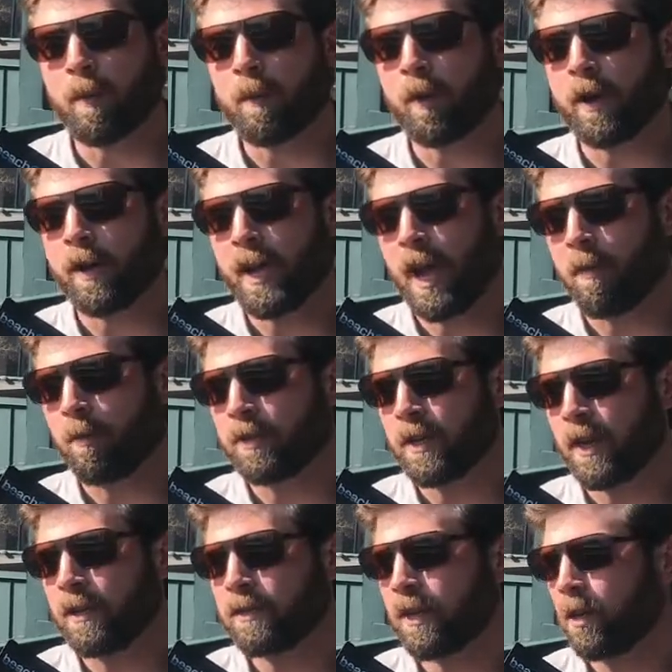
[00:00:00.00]
to be putting cameras
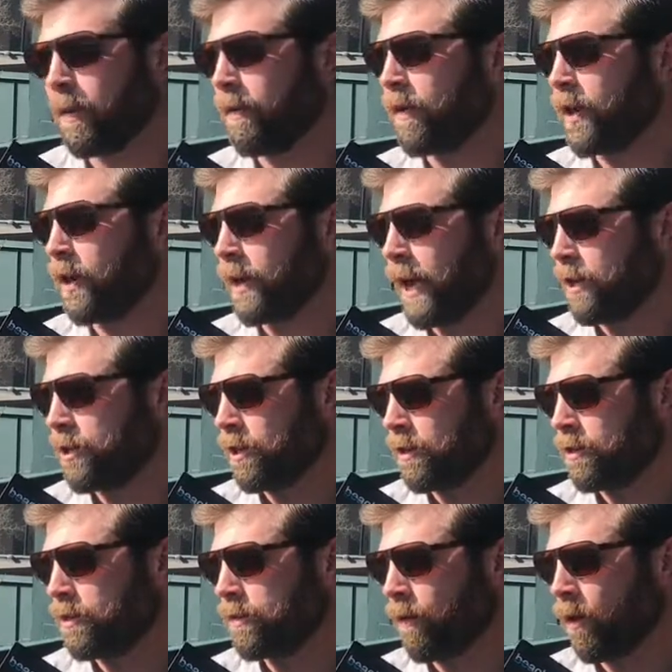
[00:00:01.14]
on center pivot
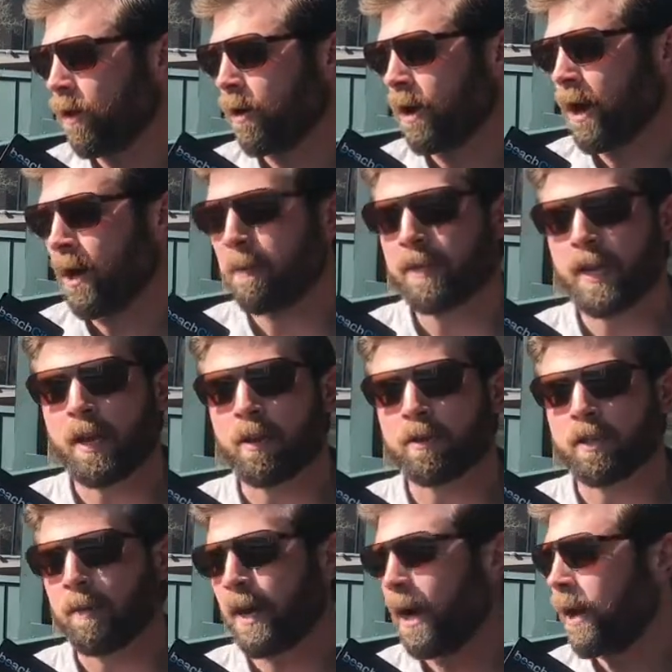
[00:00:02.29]
irrigations for potatoes
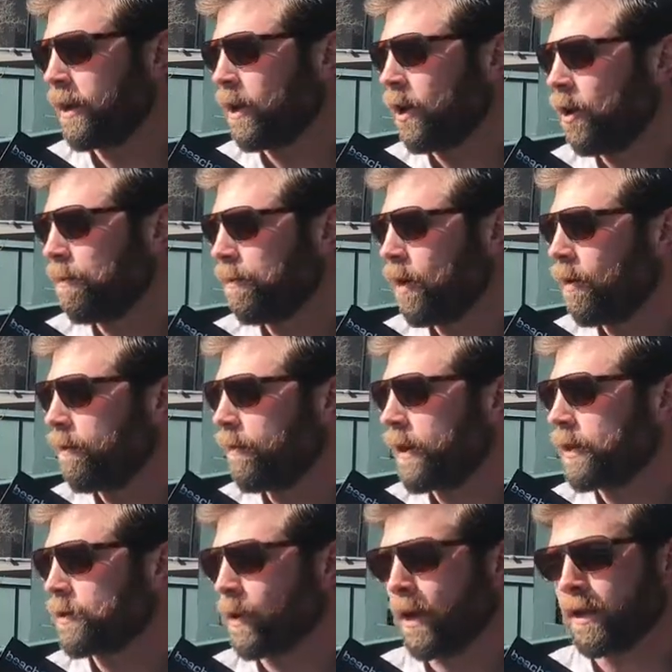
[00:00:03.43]
up in Idaho, hopefully,
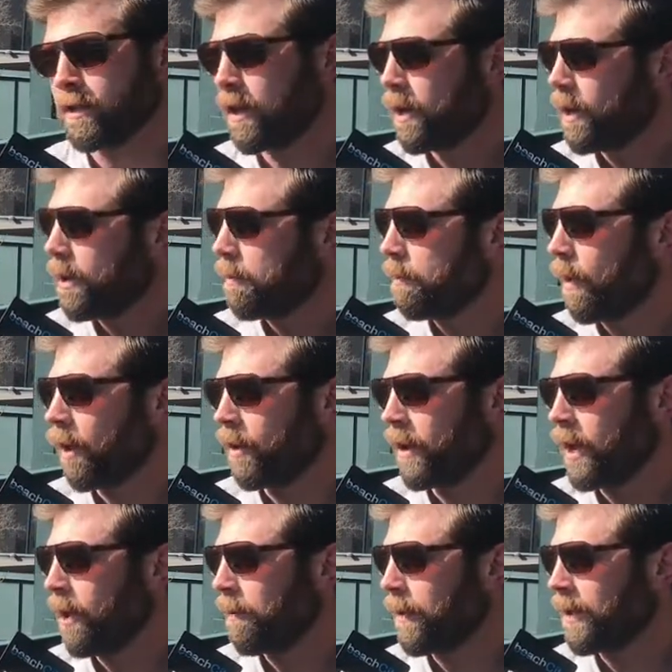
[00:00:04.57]
as well as
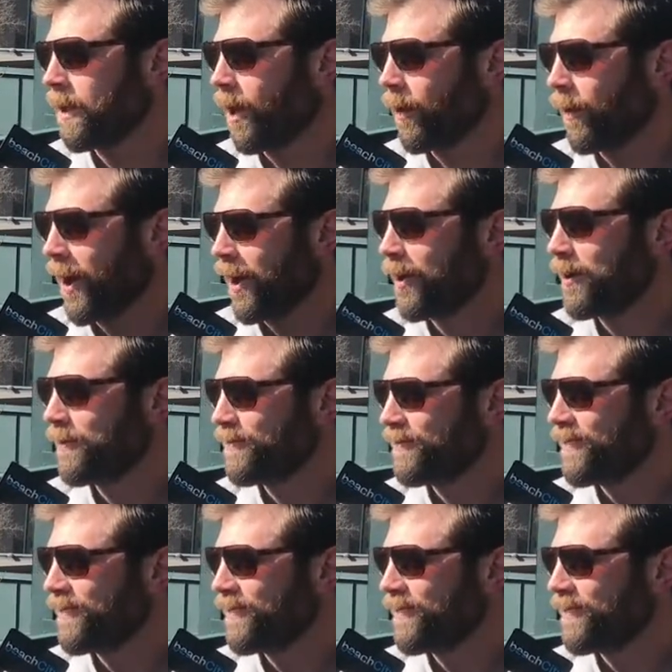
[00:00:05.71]
barley up in Colorado.